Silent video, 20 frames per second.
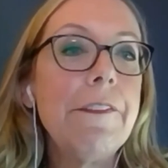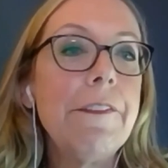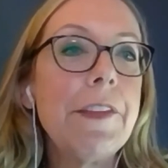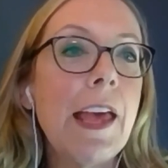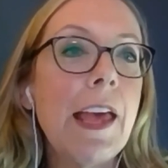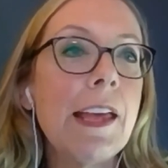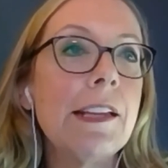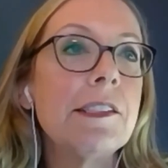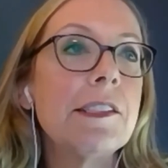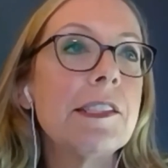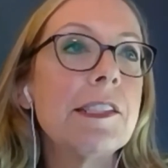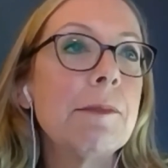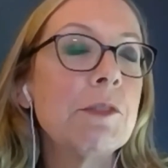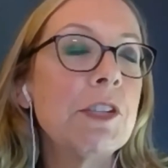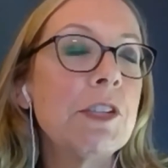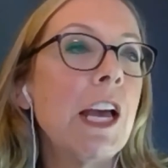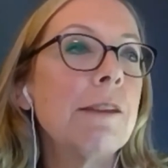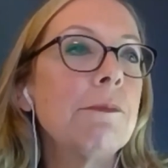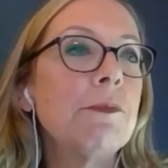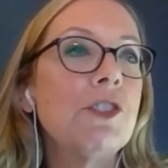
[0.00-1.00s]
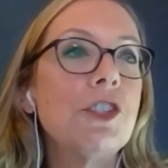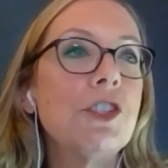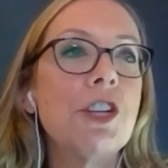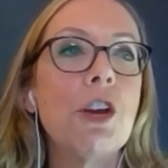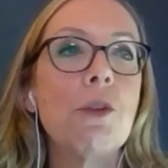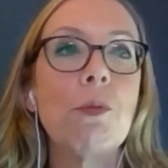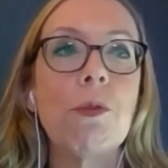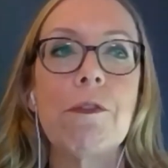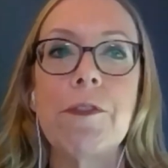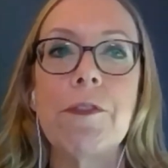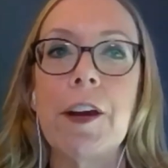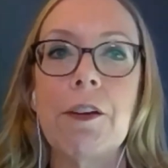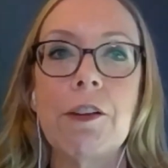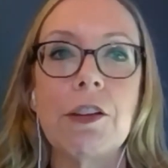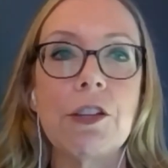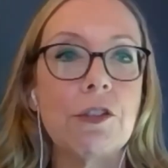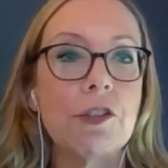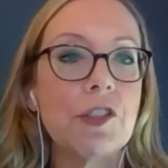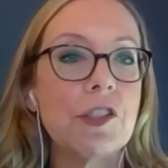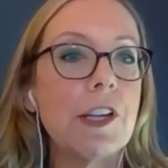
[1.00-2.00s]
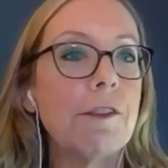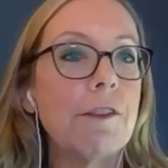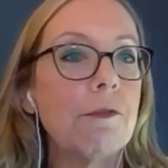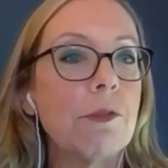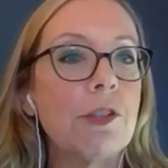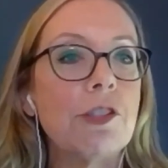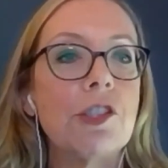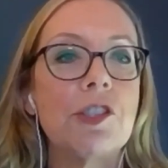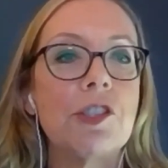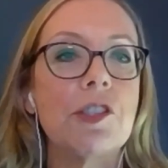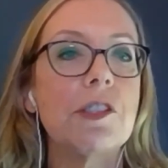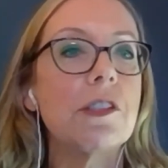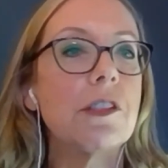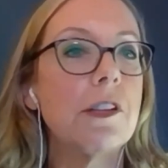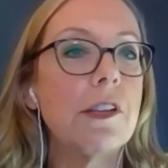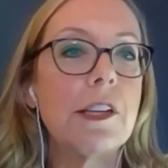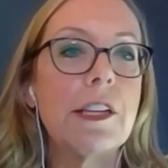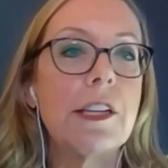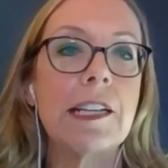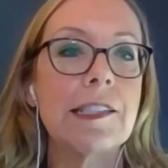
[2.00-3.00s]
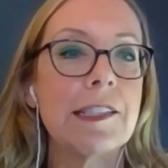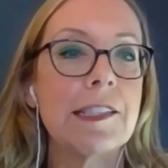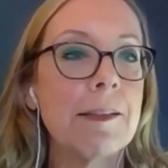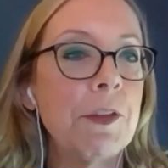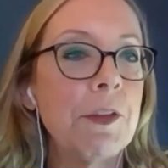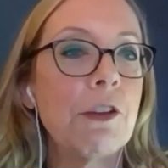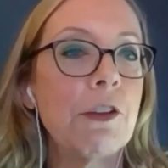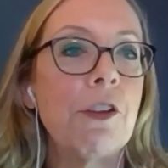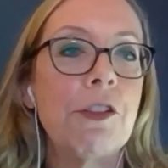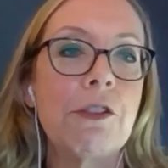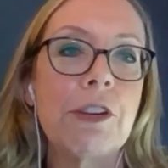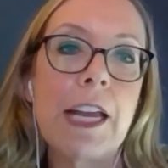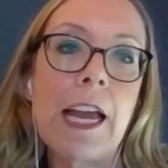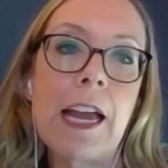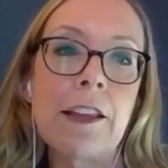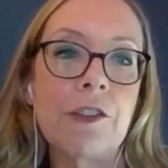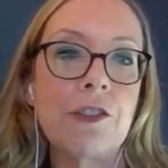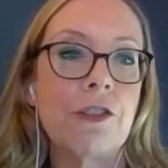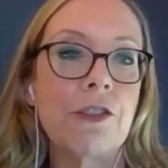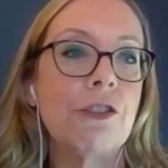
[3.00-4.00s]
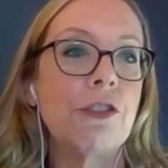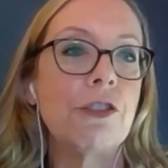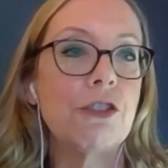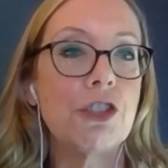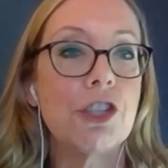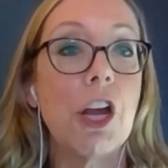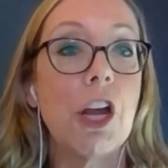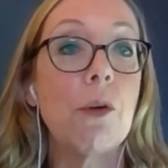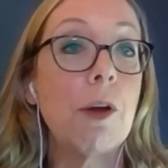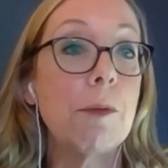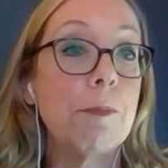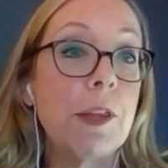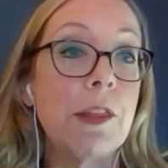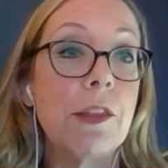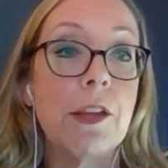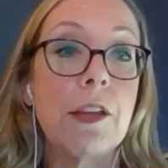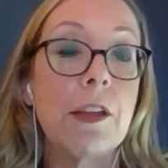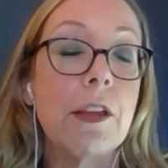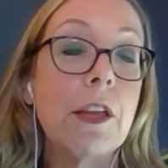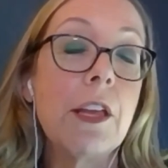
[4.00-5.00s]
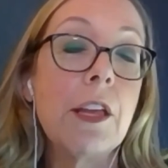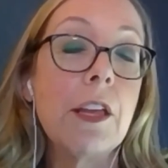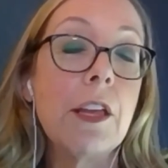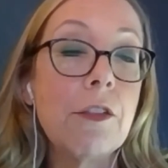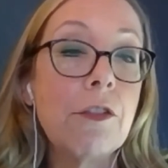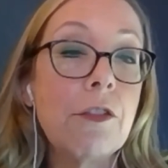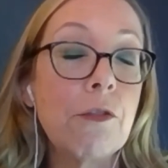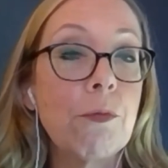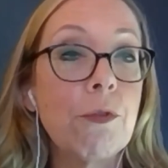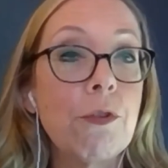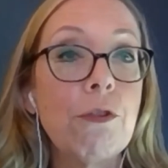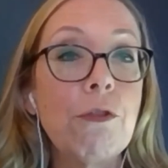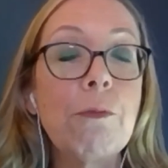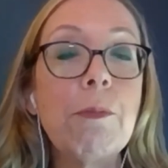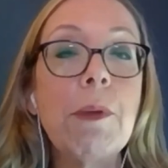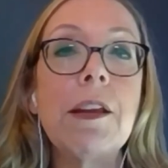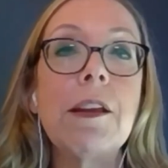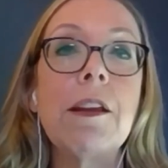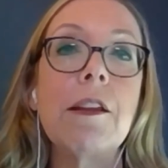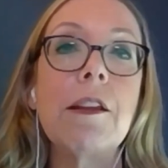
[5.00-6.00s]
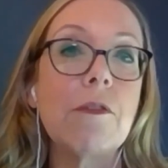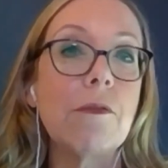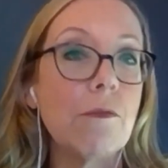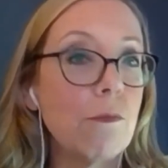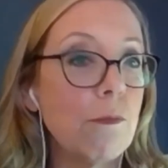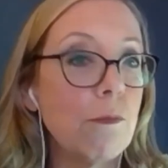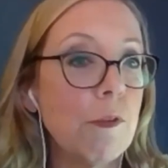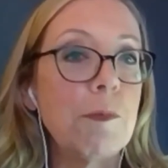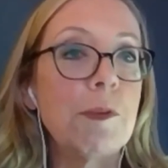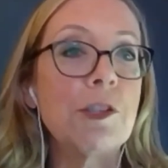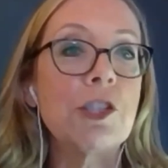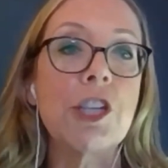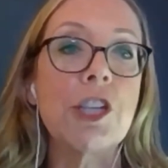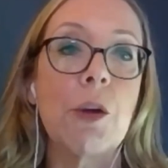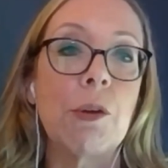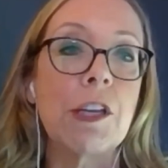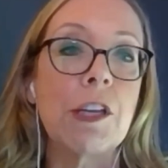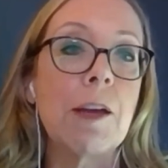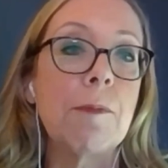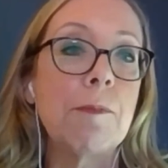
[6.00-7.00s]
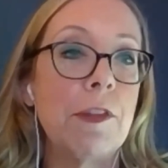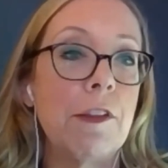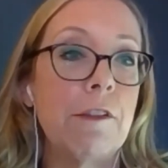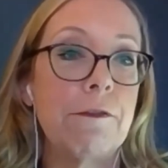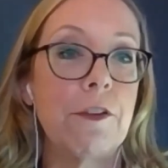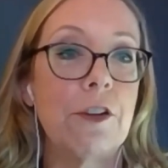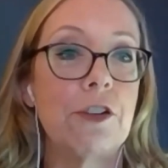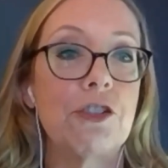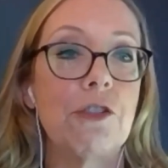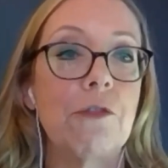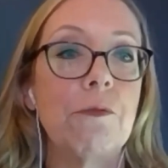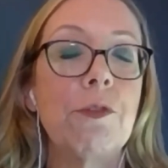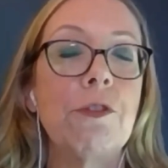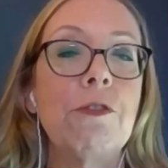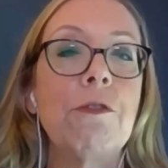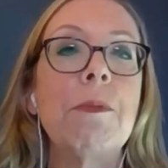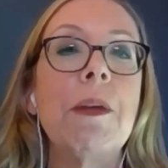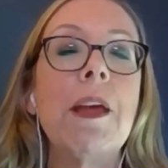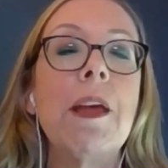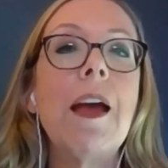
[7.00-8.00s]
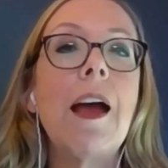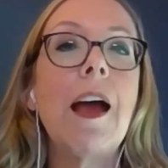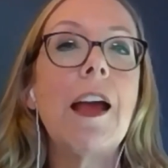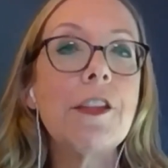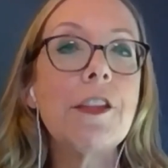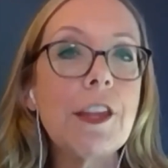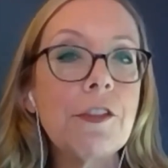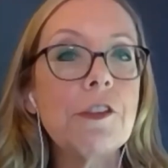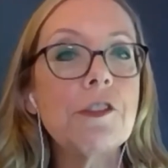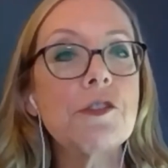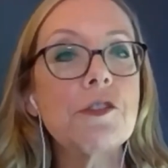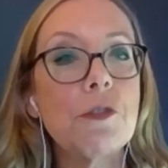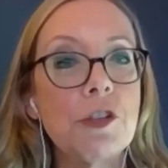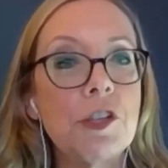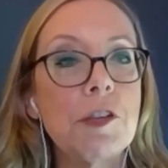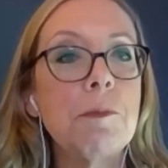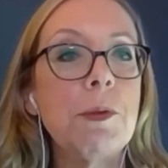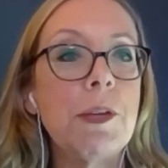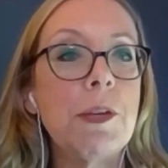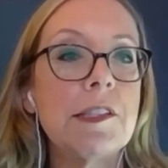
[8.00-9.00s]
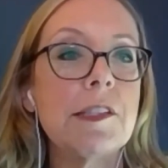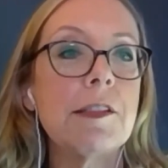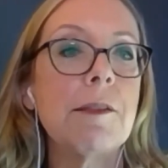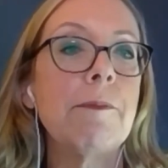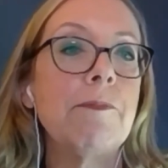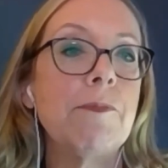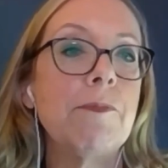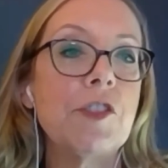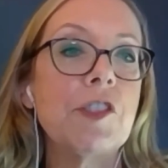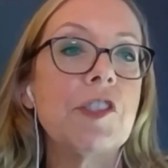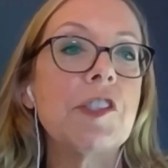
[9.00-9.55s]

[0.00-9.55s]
And sometimes, you know, we're very used to everyone just gets something on their calendar and you show up in the room, and we've been showing up in the virtual room. I think there's going to be some